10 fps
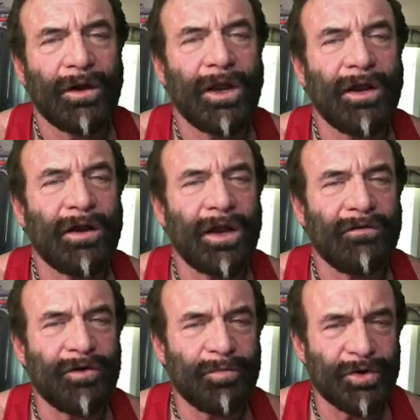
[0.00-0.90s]
Ha-
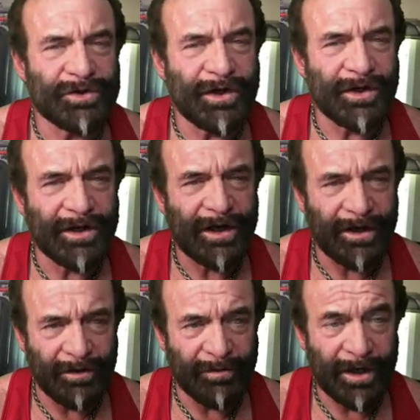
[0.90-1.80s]
have you mm. pushed it into
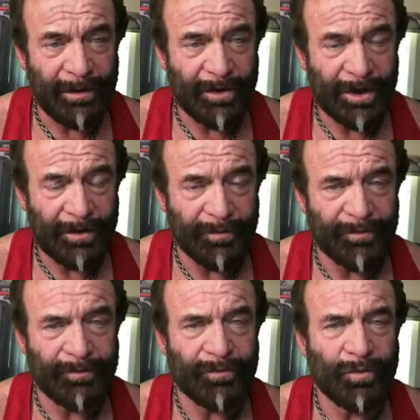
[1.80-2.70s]
harem game yet,
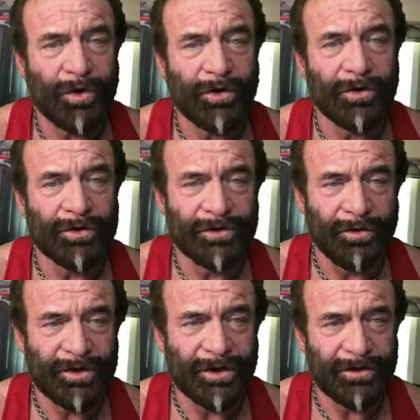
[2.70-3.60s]
where the girls
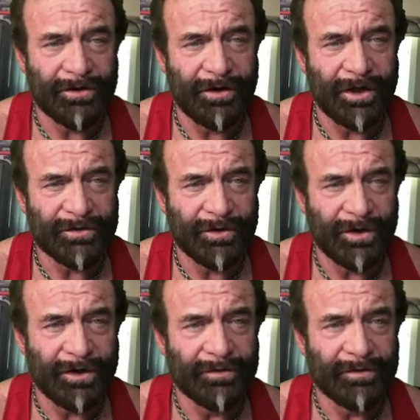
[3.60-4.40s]
know each other and all that sort of thing?